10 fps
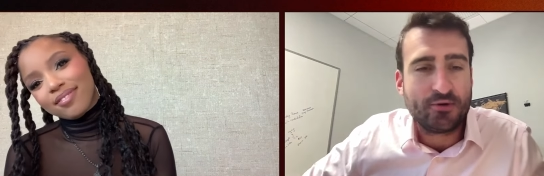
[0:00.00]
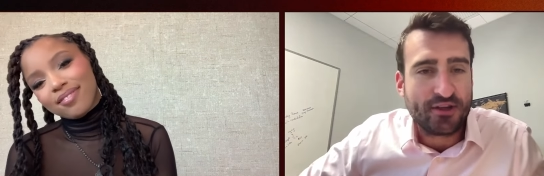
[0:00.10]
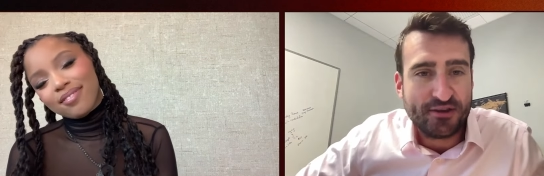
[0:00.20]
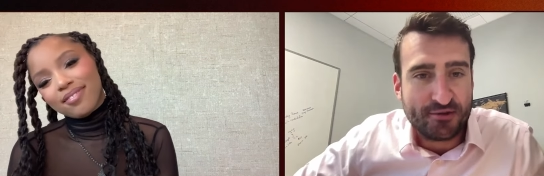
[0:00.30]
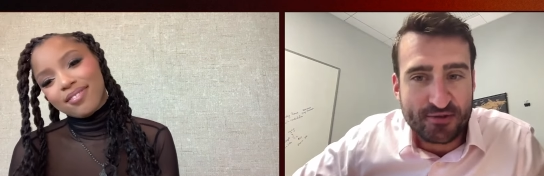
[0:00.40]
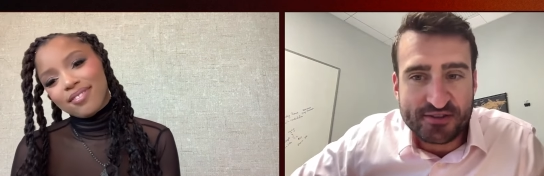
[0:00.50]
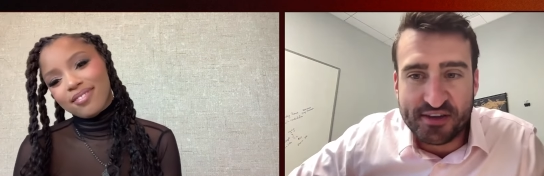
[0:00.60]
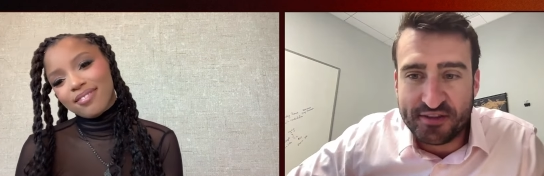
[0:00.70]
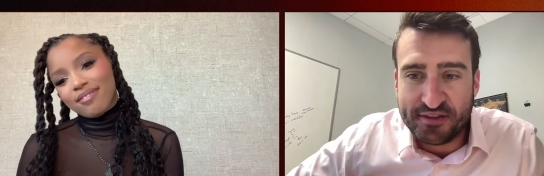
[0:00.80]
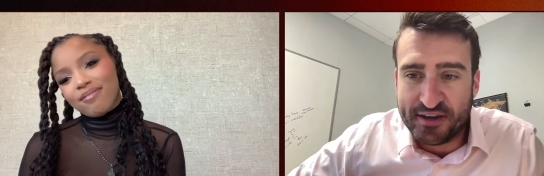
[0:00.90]
Speaker 1: we can do this
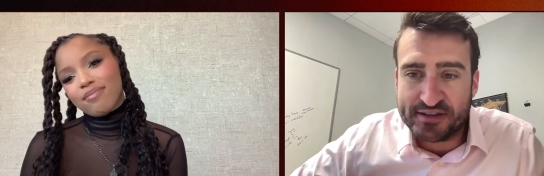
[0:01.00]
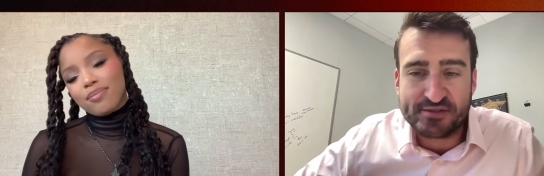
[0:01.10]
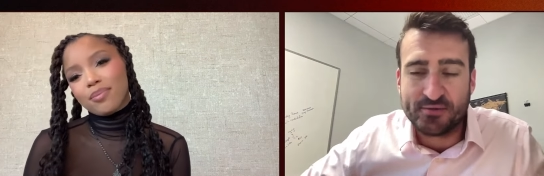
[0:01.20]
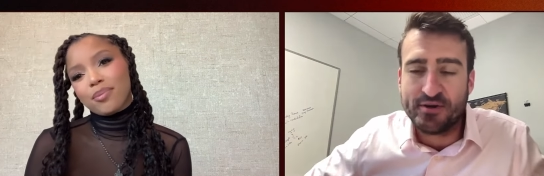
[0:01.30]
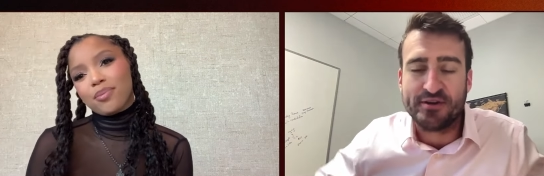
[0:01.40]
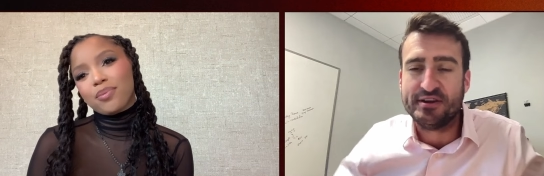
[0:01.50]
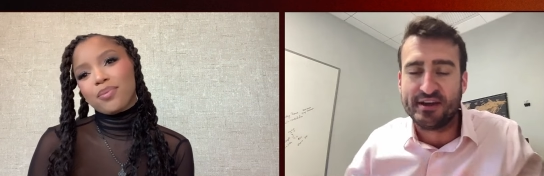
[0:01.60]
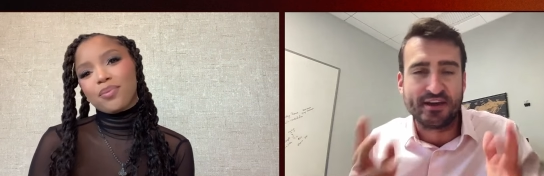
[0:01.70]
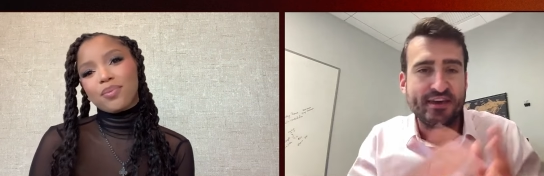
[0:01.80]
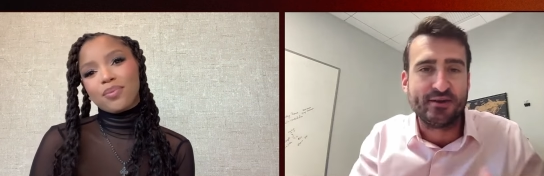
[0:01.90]
on the next one. And
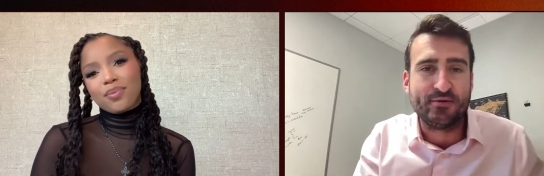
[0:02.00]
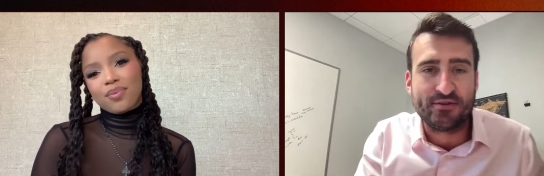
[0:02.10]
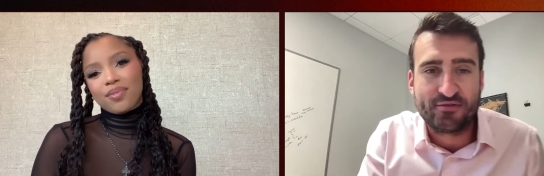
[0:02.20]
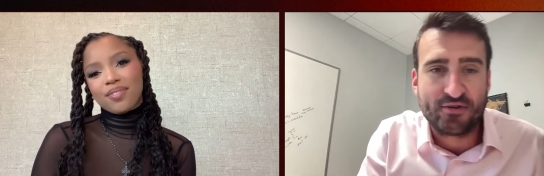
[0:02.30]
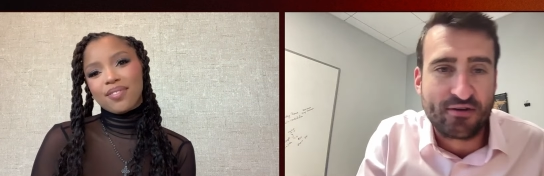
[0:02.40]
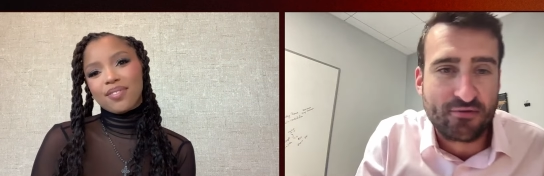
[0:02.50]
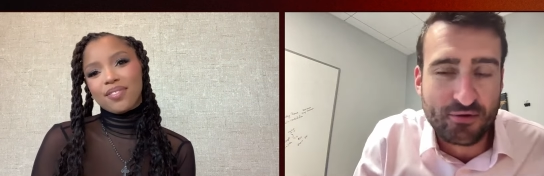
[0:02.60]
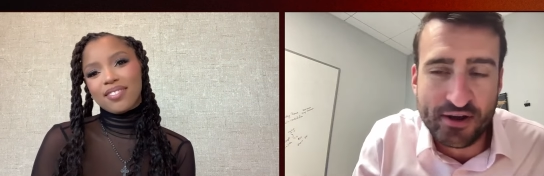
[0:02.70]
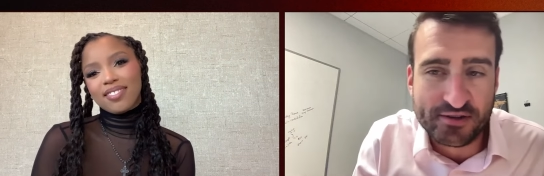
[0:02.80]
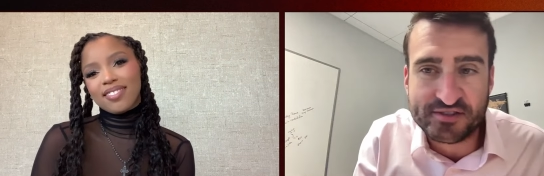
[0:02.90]
I can't wait for everyone
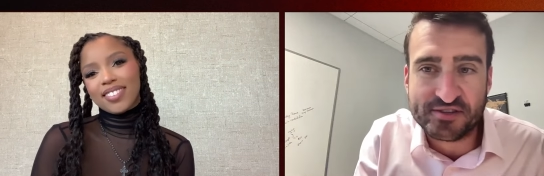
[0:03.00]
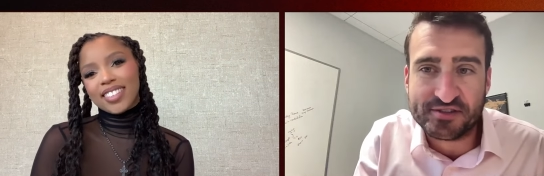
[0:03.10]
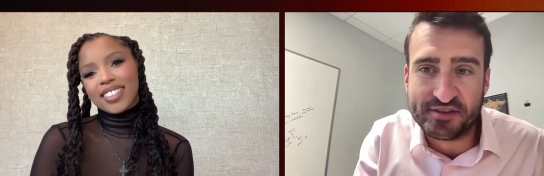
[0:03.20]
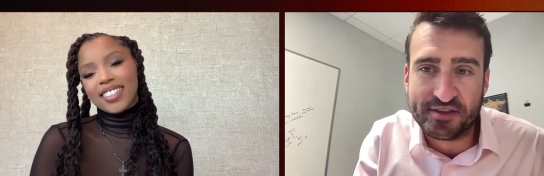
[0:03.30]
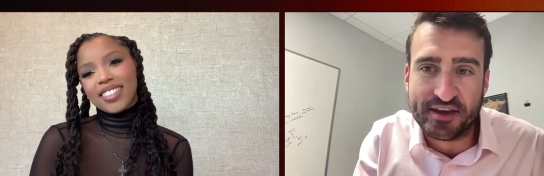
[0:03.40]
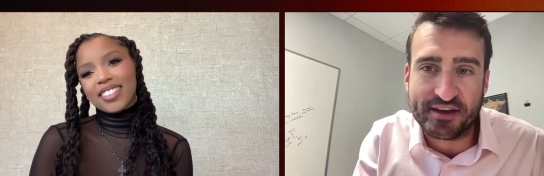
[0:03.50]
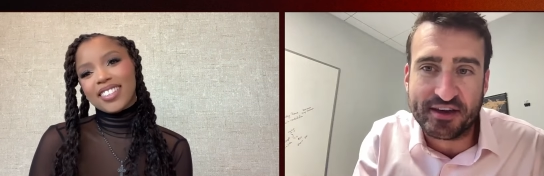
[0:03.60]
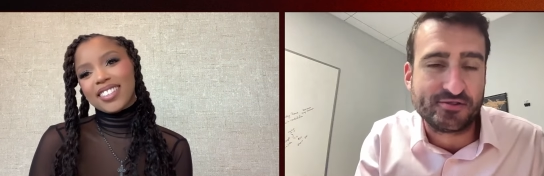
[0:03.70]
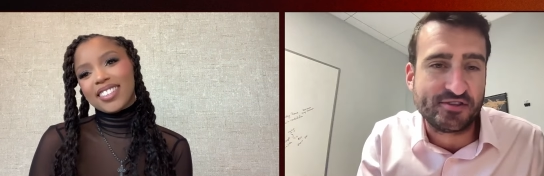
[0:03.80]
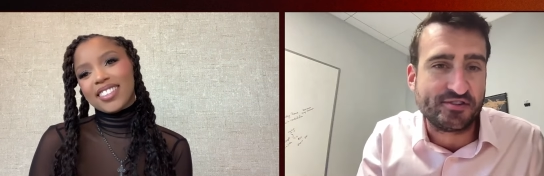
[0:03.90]
else to see the
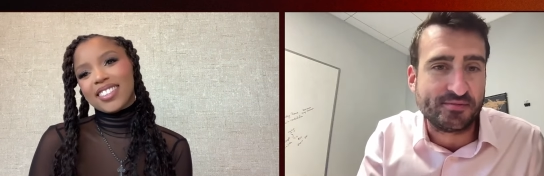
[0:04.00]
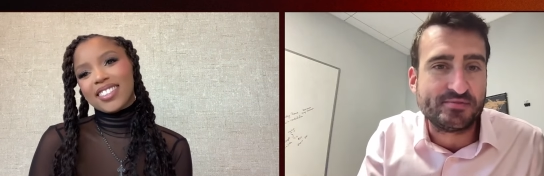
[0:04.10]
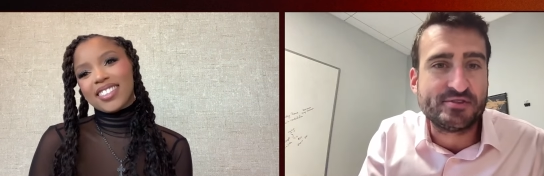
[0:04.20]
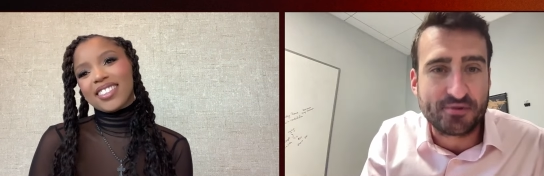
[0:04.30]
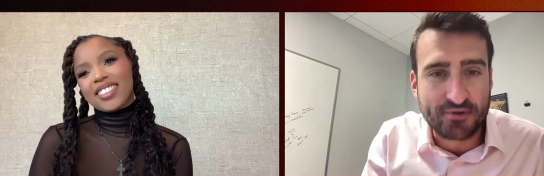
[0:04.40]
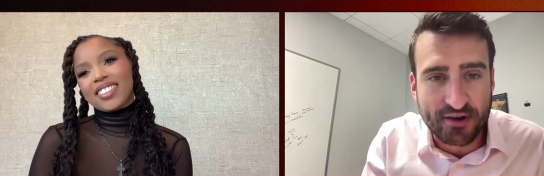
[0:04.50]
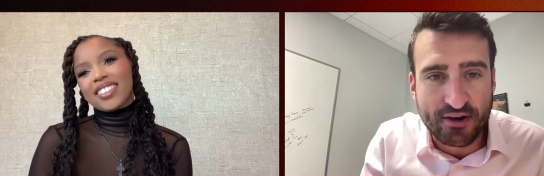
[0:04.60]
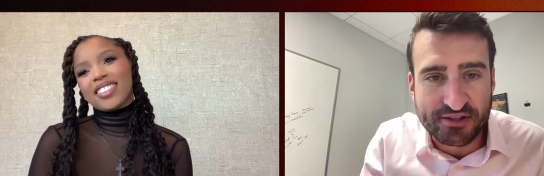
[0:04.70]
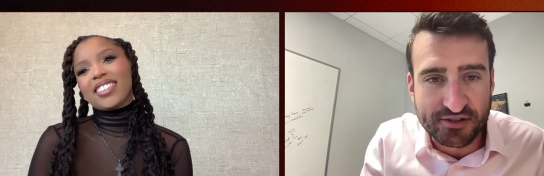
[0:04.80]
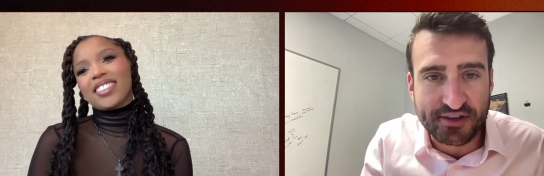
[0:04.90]
exorcism. So,
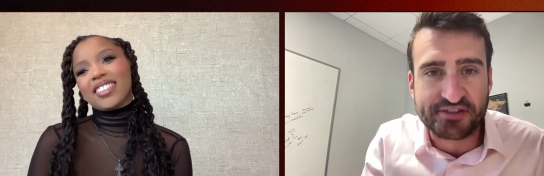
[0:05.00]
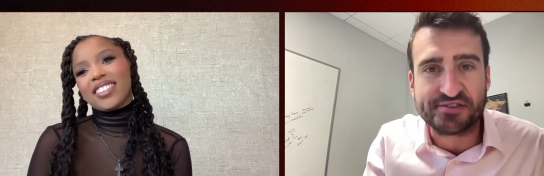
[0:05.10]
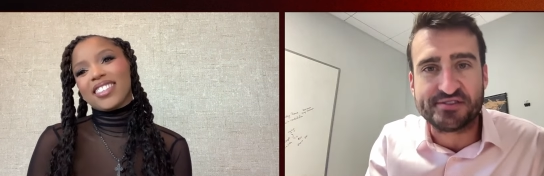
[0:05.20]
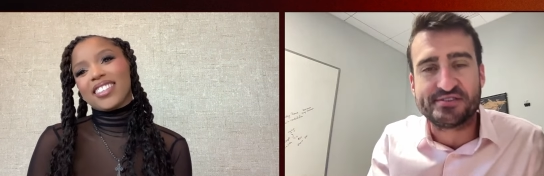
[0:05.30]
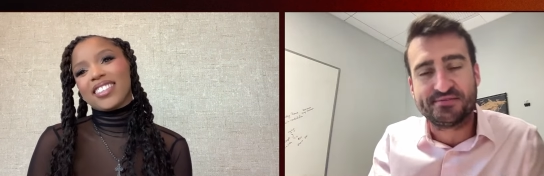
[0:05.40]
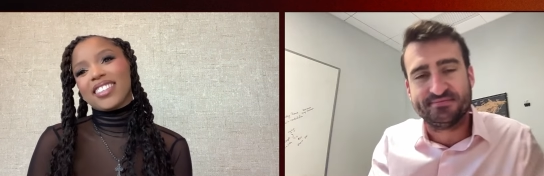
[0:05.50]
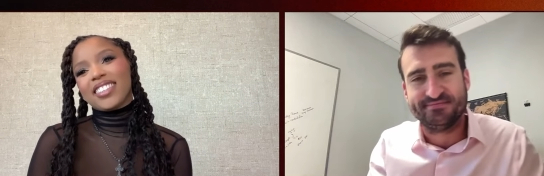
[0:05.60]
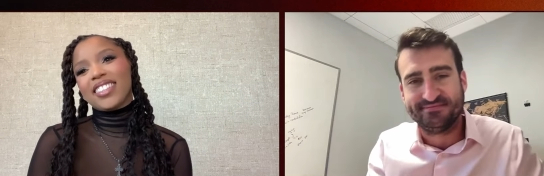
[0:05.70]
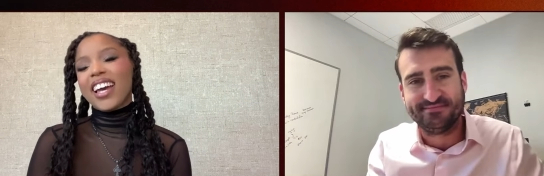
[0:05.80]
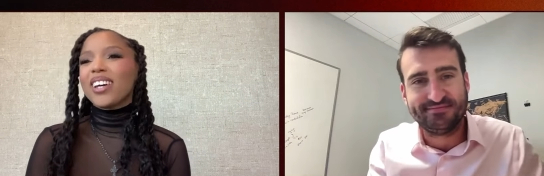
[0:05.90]
congratulations.
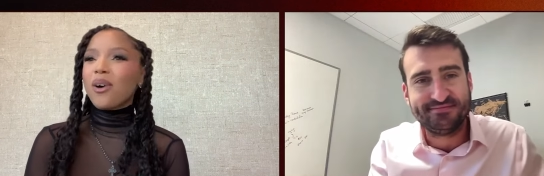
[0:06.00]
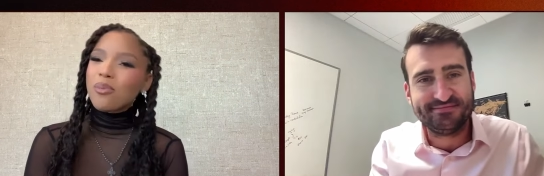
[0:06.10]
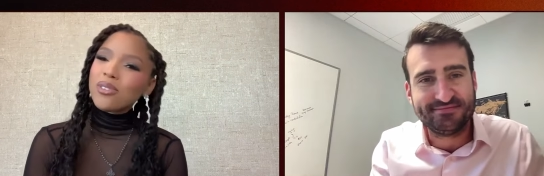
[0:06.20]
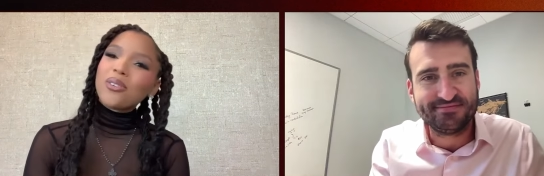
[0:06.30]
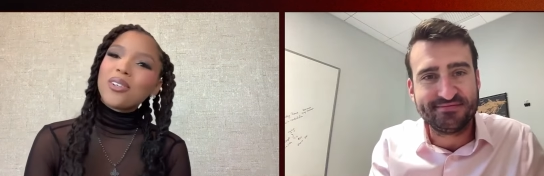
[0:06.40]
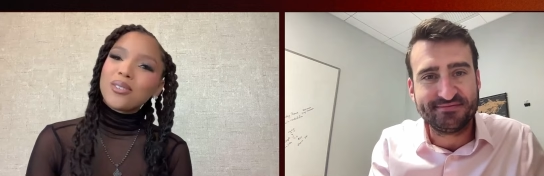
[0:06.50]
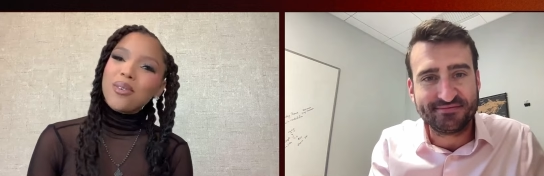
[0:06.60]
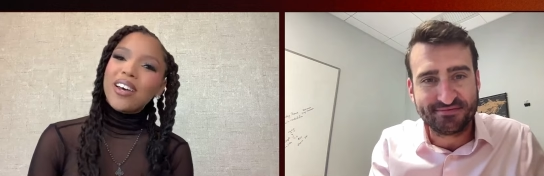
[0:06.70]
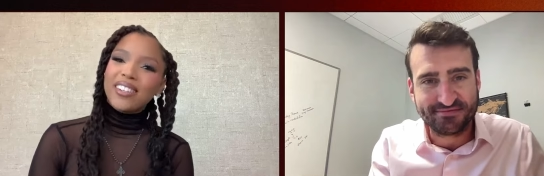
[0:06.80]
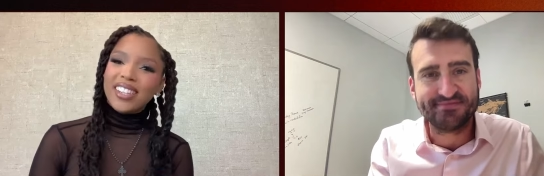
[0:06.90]
Speaker 2: I hope so as
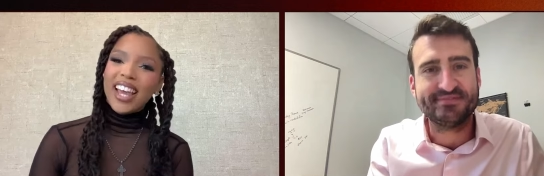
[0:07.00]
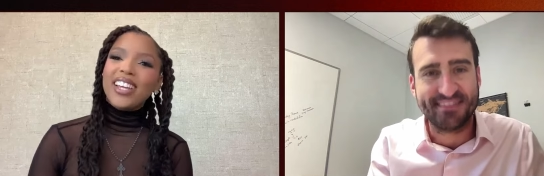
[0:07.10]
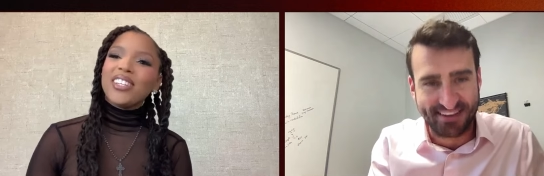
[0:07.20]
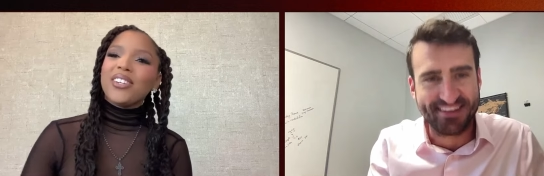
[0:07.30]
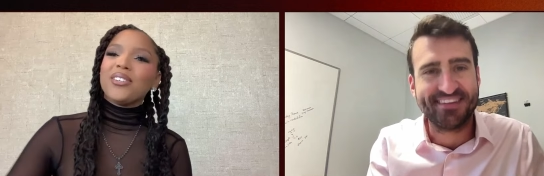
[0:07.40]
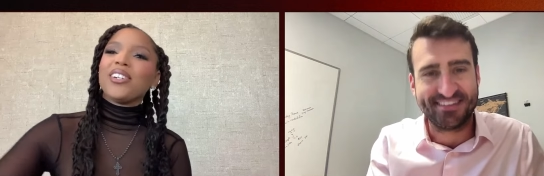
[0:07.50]
well. Thank you.